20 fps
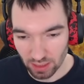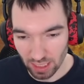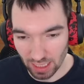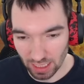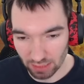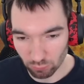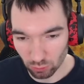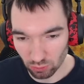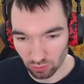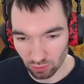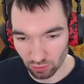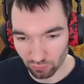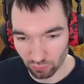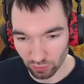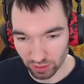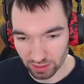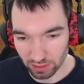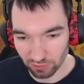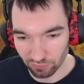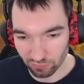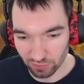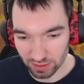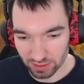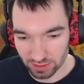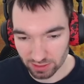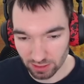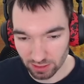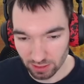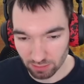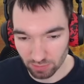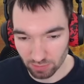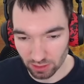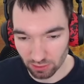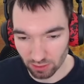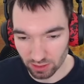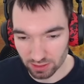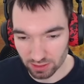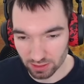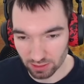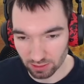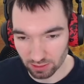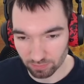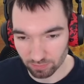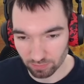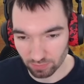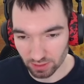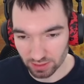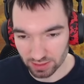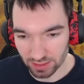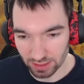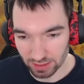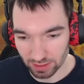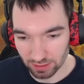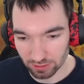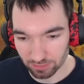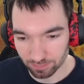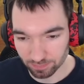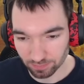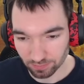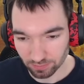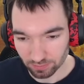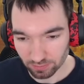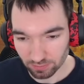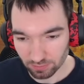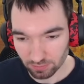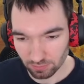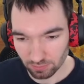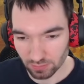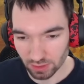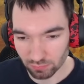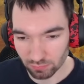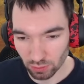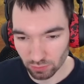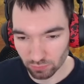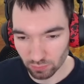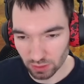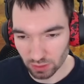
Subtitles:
I would go for Ether Feast, because the Signet in World